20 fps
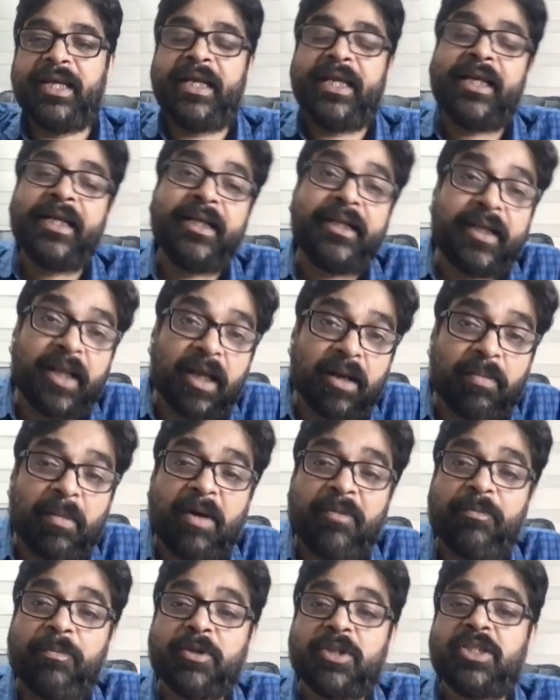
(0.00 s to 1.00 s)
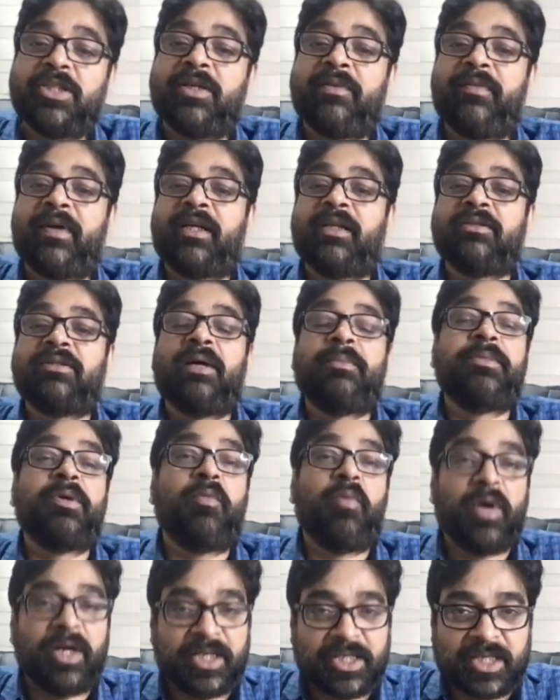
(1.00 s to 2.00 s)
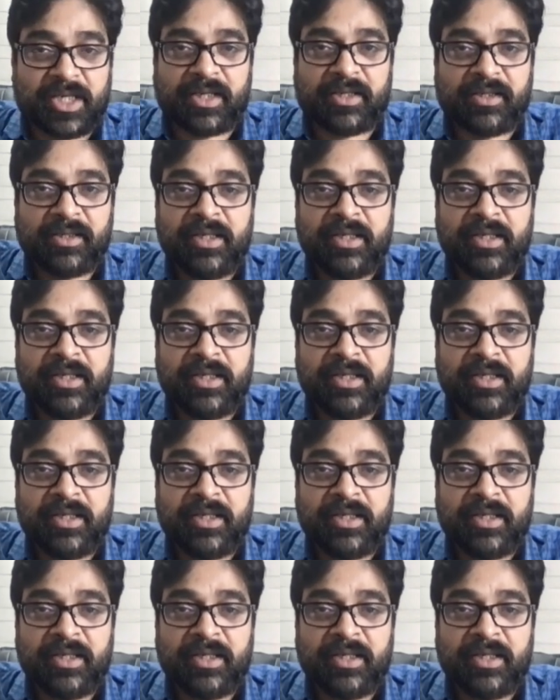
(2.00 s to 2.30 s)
in terms of position vectors of the vertices.